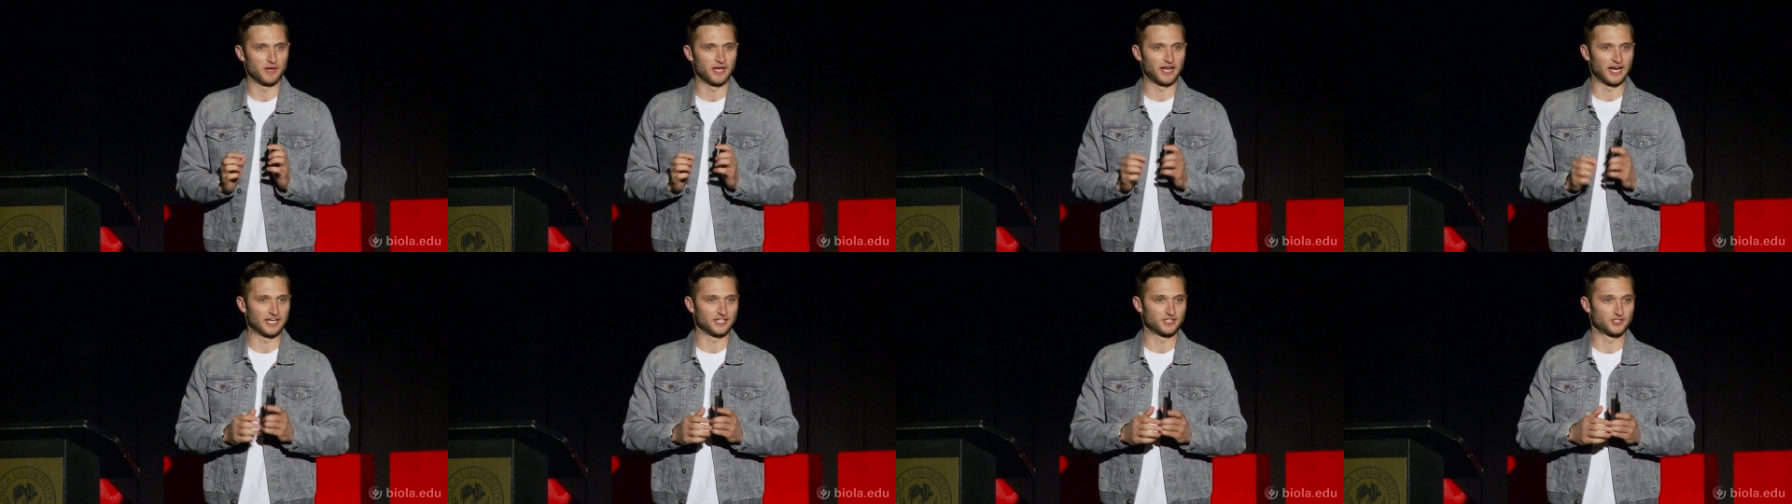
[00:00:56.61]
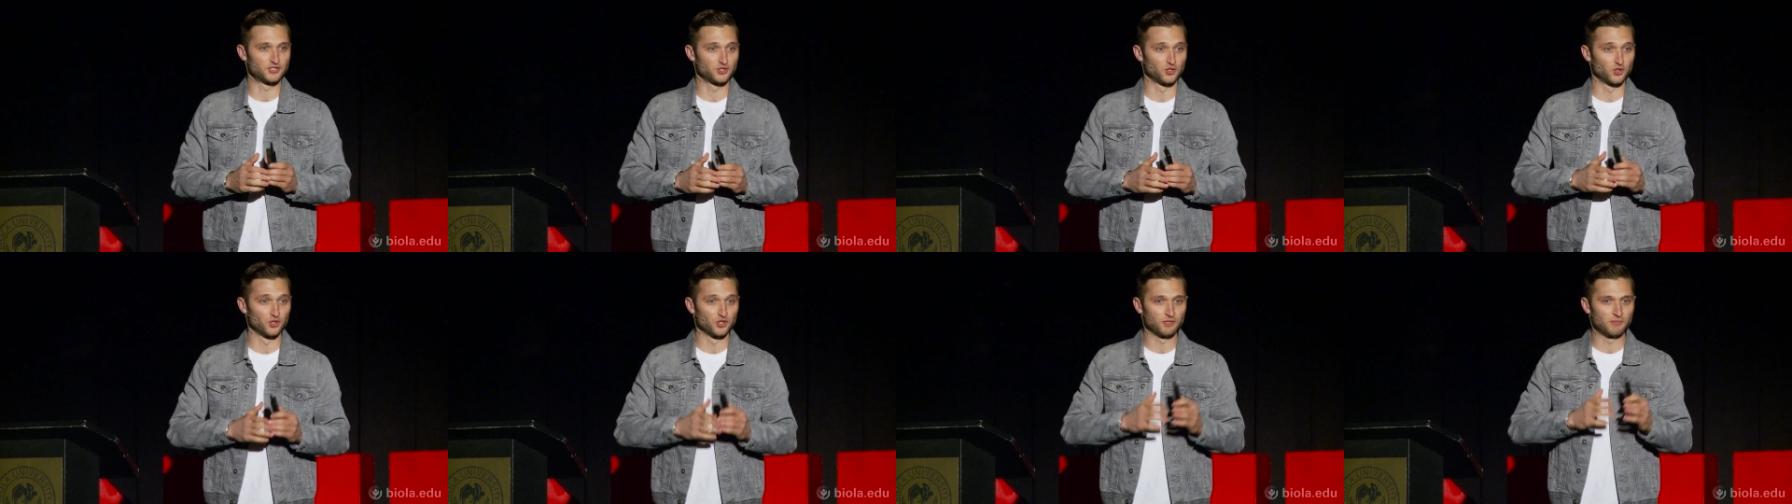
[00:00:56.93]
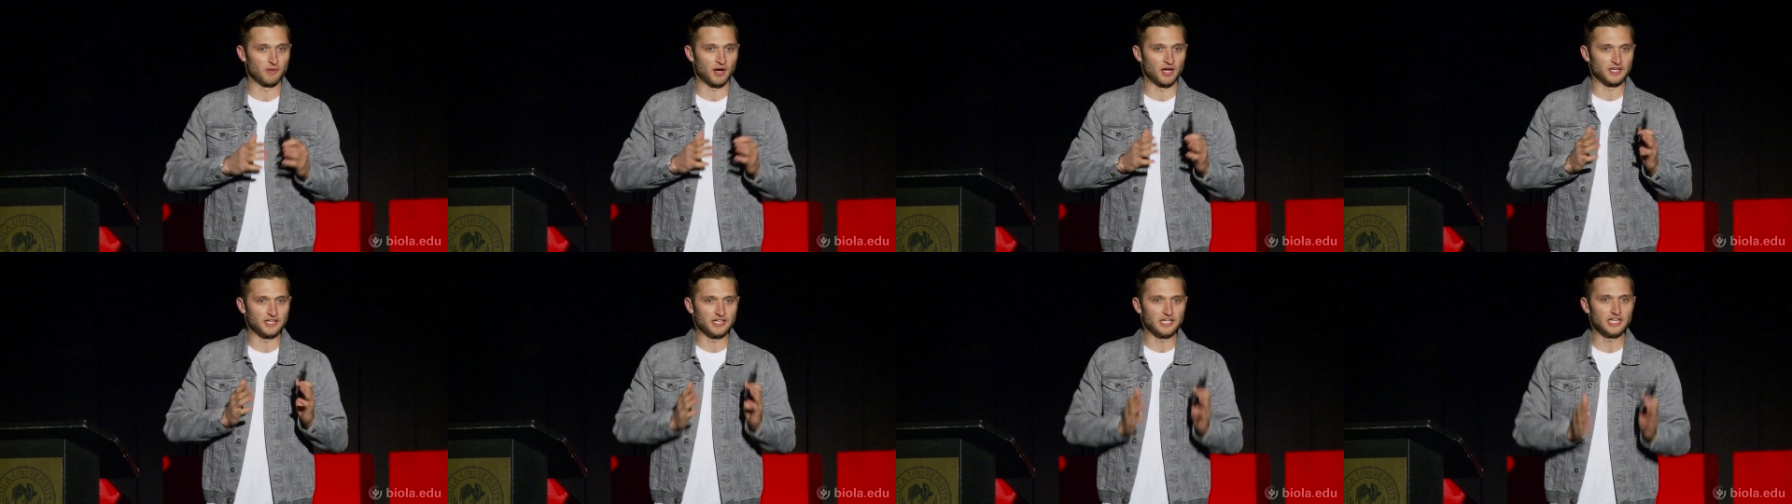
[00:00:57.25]
and I sold them
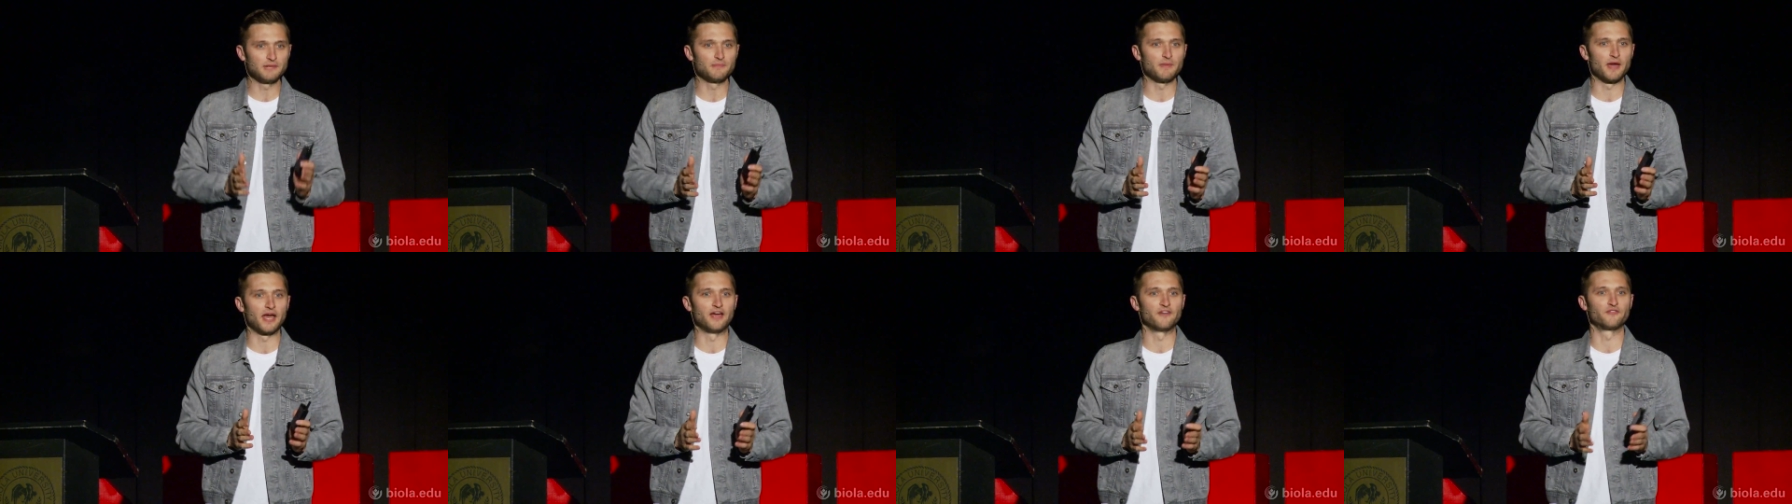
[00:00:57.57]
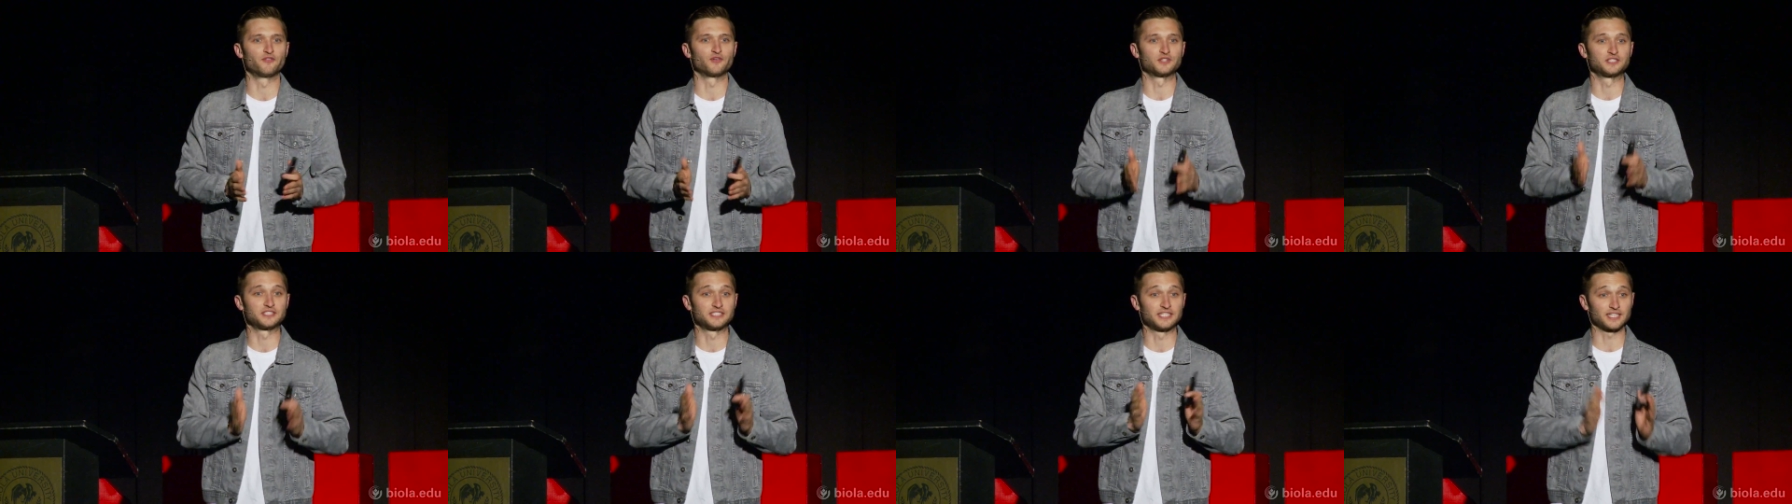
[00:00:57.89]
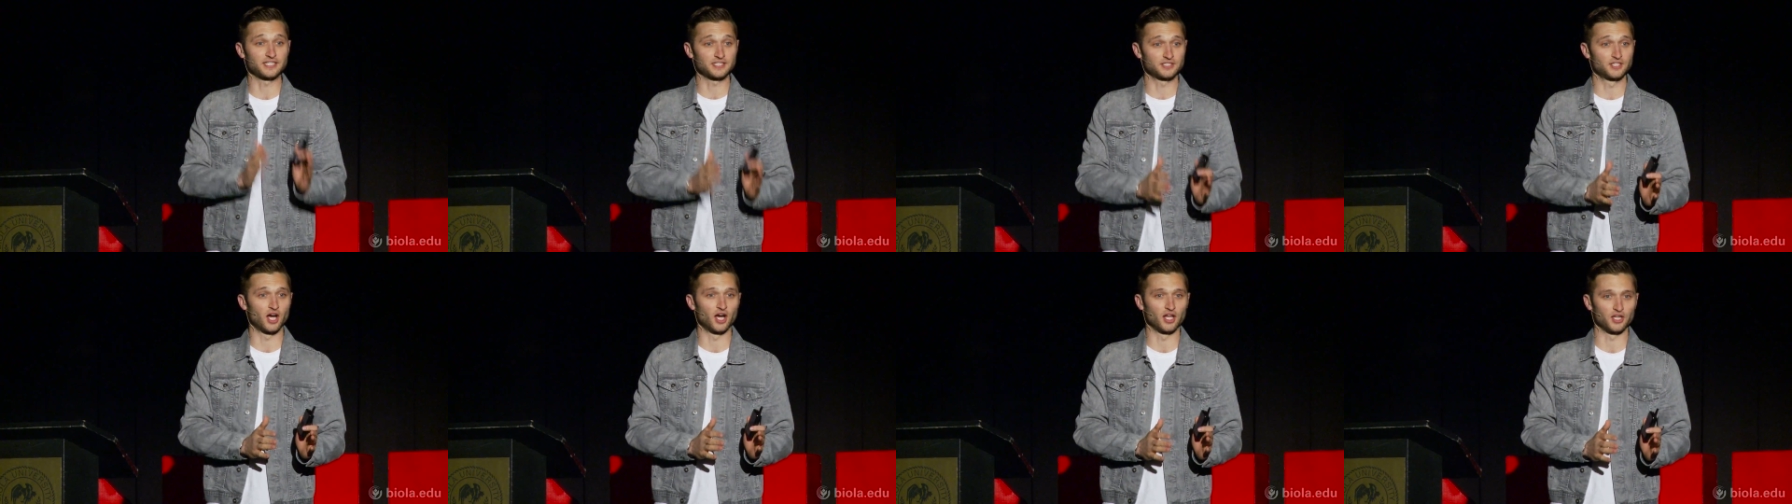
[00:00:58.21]
on eBay for
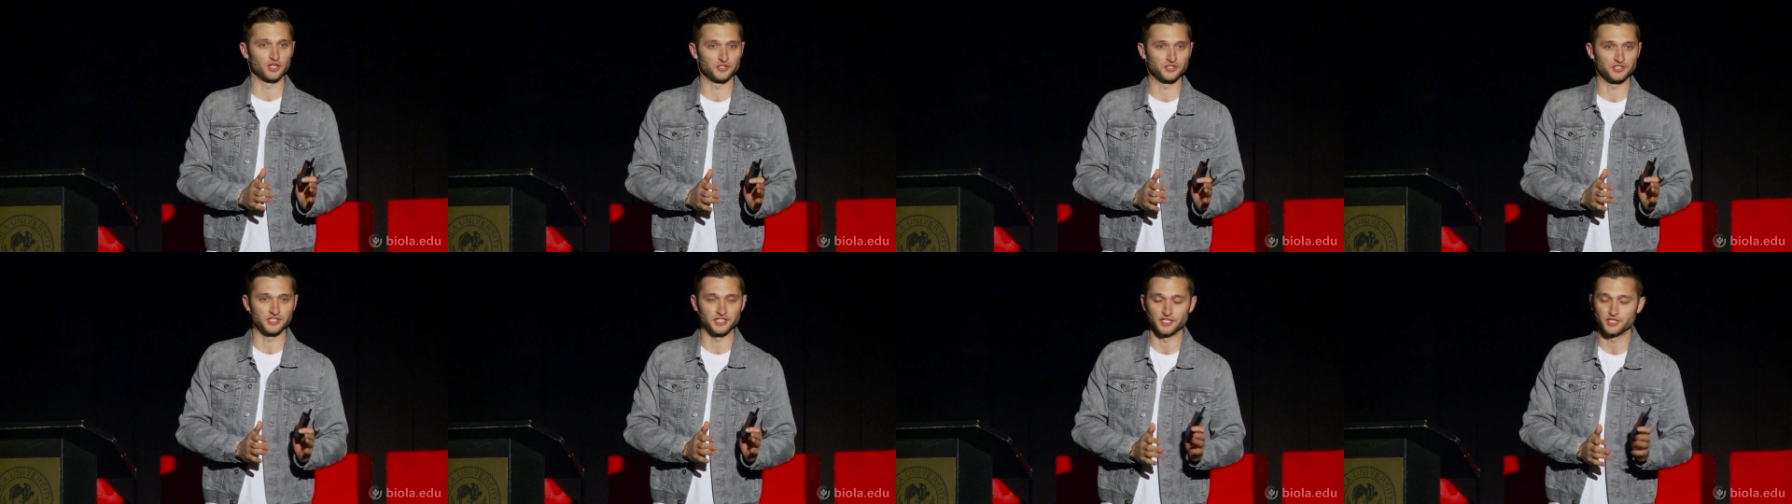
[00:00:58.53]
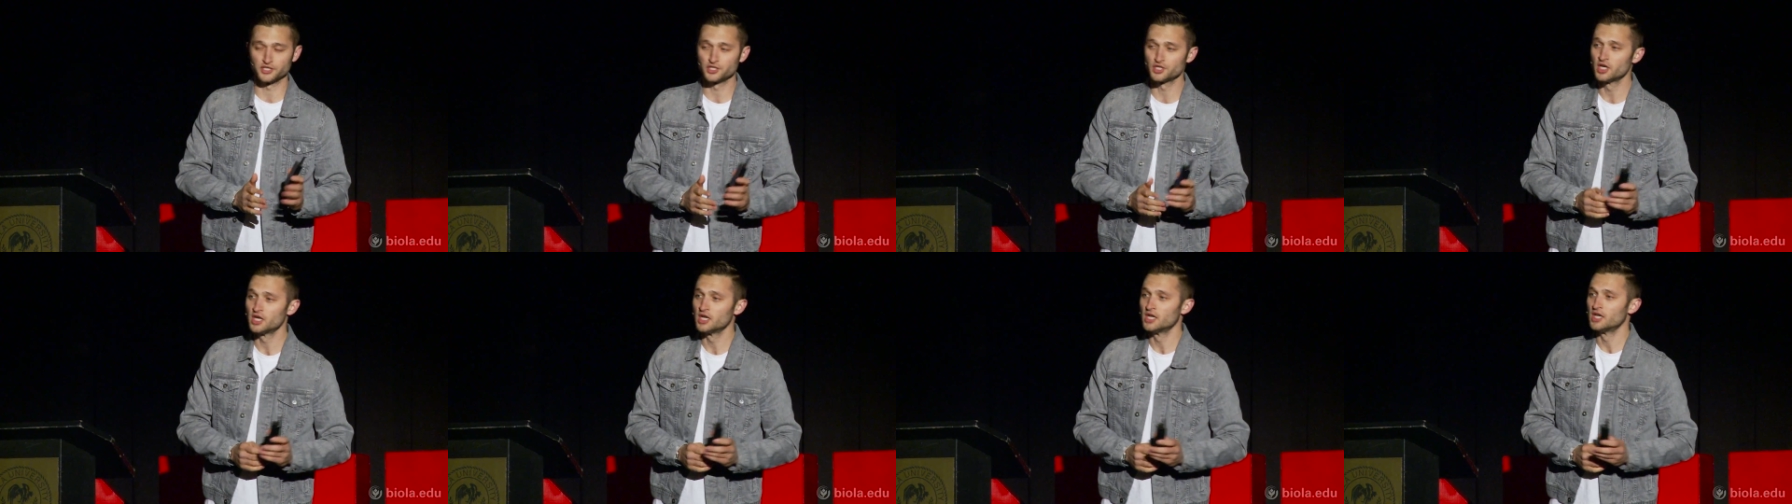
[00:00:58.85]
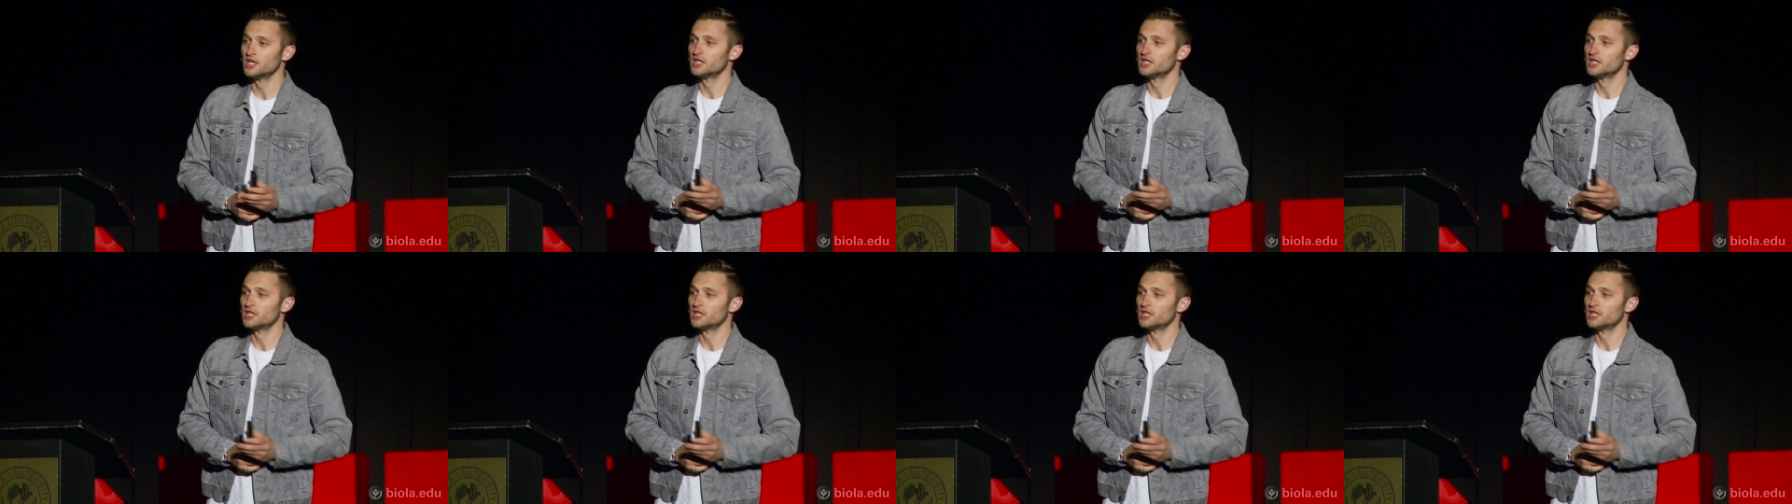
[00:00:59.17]
six dollars each.